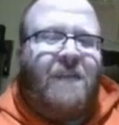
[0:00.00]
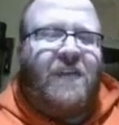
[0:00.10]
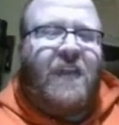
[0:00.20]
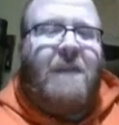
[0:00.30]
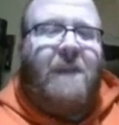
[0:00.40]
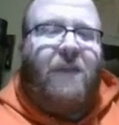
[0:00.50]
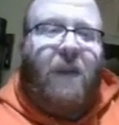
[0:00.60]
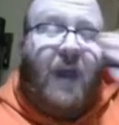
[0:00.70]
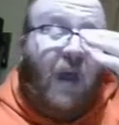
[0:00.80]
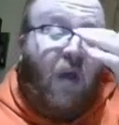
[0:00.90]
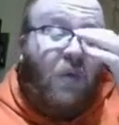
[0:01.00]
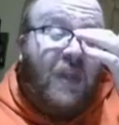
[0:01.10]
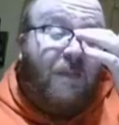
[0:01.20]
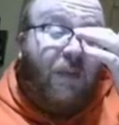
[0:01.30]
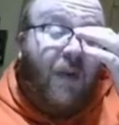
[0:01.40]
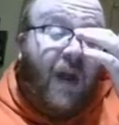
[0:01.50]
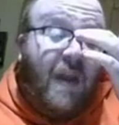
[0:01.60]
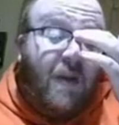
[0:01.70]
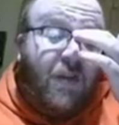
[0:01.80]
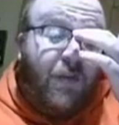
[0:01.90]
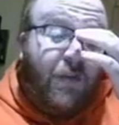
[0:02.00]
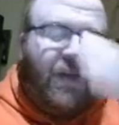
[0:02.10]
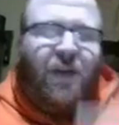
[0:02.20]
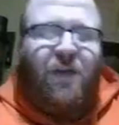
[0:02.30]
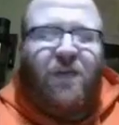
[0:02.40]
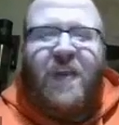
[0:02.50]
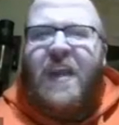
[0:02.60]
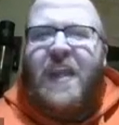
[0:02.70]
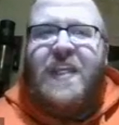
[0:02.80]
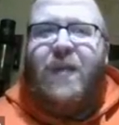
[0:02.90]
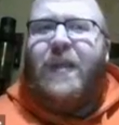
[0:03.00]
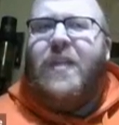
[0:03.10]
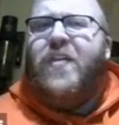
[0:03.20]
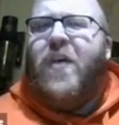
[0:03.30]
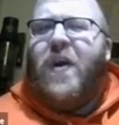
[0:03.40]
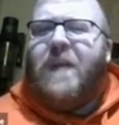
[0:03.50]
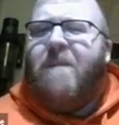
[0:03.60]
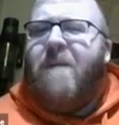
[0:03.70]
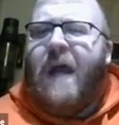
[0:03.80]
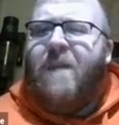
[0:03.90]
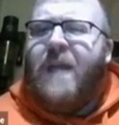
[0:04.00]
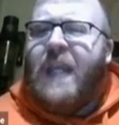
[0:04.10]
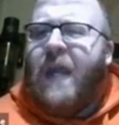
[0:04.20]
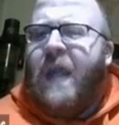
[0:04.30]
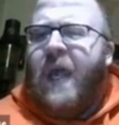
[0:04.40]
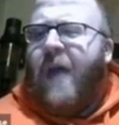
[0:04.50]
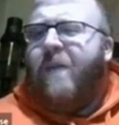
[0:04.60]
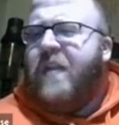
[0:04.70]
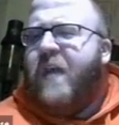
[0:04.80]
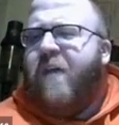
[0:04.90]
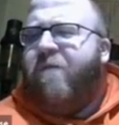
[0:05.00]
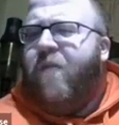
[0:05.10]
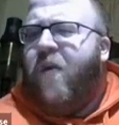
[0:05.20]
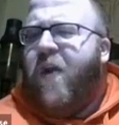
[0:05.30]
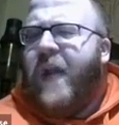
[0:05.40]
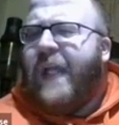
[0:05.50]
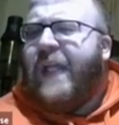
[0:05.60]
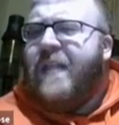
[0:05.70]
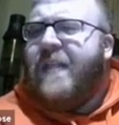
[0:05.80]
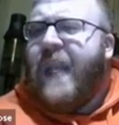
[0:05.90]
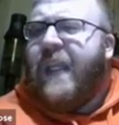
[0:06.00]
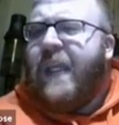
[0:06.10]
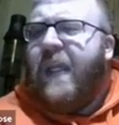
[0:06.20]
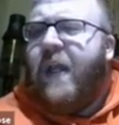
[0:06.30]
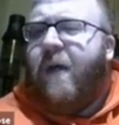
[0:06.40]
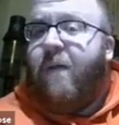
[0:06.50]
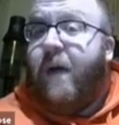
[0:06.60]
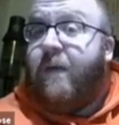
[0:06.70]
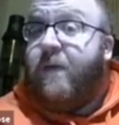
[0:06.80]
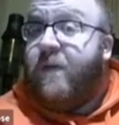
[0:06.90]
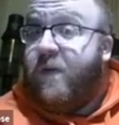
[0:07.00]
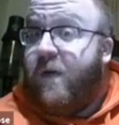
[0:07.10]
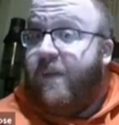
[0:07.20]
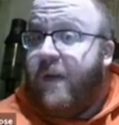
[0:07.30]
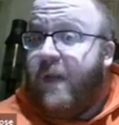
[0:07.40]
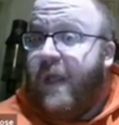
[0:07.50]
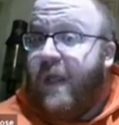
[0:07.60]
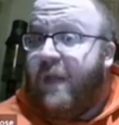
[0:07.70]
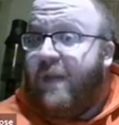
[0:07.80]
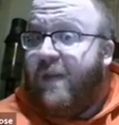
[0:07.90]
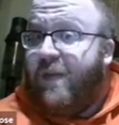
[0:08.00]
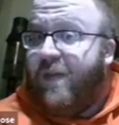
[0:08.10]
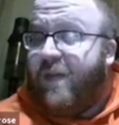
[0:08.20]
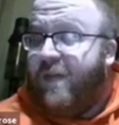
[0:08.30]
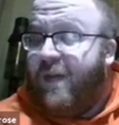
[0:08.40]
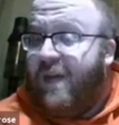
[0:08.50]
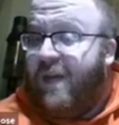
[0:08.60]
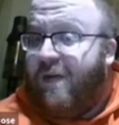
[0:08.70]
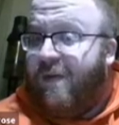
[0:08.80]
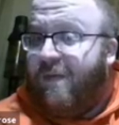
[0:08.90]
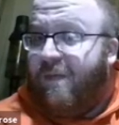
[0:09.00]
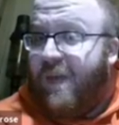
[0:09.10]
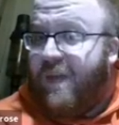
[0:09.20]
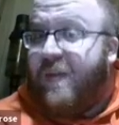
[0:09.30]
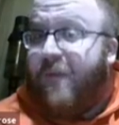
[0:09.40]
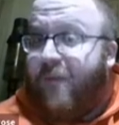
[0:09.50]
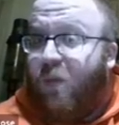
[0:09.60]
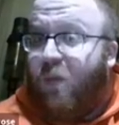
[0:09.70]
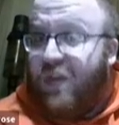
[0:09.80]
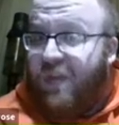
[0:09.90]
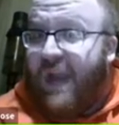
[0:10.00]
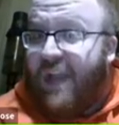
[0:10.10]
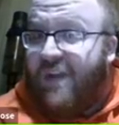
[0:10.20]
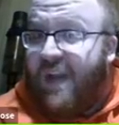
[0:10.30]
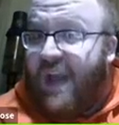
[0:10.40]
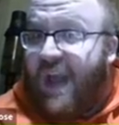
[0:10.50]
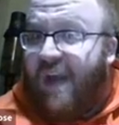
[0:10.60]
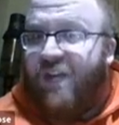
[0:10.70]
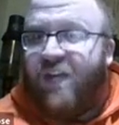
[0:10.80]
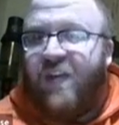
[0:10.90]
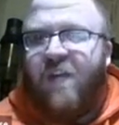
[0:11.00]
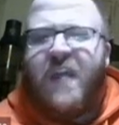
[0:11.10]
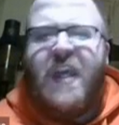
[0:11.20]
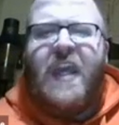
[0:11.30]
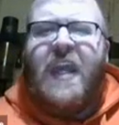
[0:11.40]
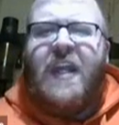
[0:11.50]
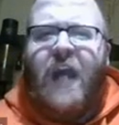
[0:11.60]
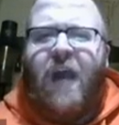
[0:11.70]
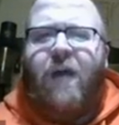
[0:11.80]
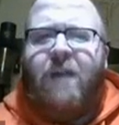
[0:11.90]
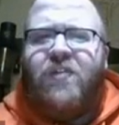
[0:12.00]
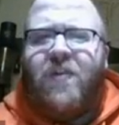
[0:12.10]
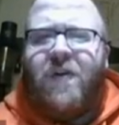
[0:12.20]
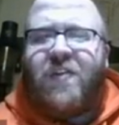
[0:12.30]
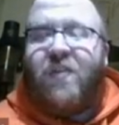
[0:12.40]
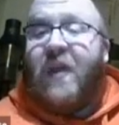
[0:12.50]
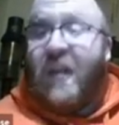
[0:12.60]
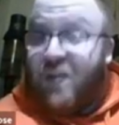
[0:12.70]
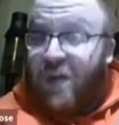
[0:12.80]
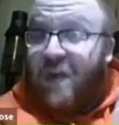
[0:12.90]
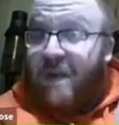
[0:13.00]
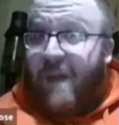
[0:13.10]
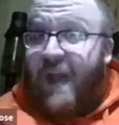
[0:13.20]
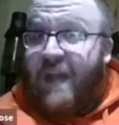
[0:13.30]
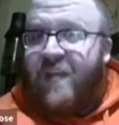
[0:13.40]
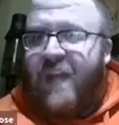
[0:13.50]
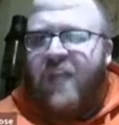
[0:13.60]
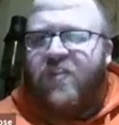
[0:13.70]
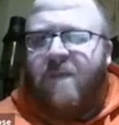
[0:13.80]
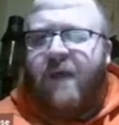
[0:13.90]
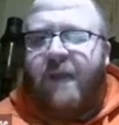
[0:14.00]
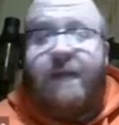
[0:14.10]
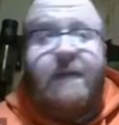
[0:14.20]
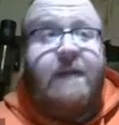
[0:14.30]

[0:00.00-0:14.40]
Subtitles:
because I remember about a week prior, Susie goes, "You can talk about me. I'm a tough broad. I can take it." I'm like, "You sure about that? Because, it's different when you're actually there." And she goes, "No, I'm sure." So when I saw them by the stage, I'm like,